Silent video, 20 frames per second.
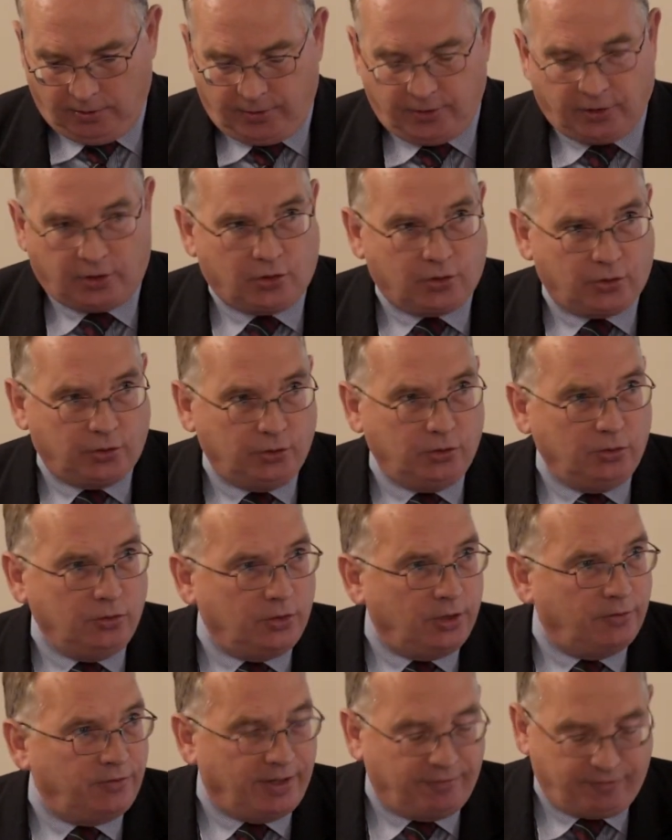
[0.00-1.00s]
the
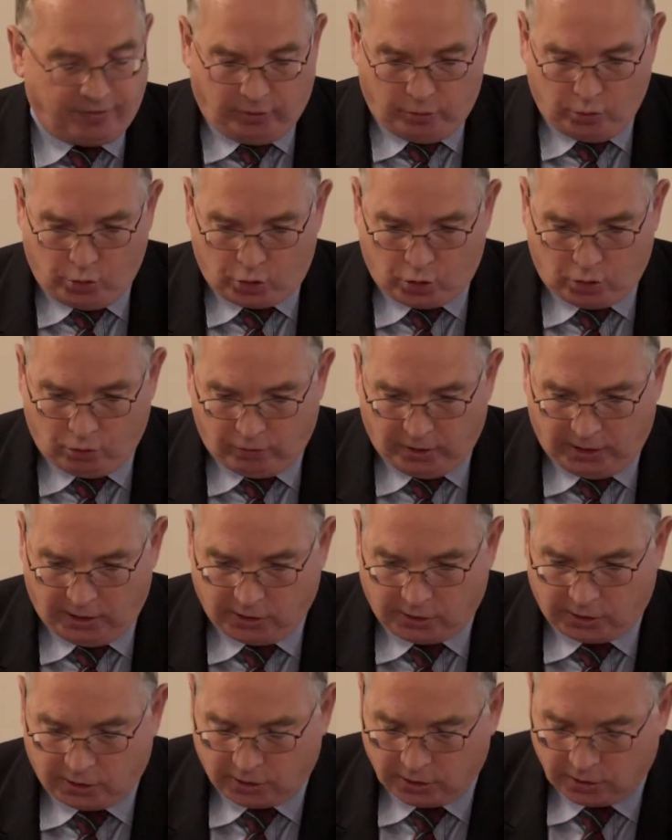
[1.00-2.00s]
crew, the
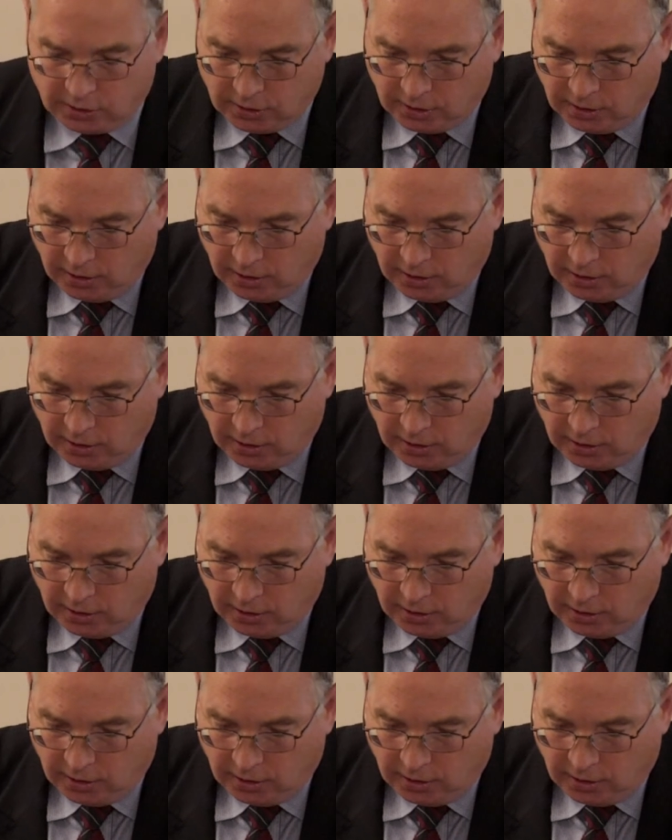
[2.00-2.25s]
revolutionaries,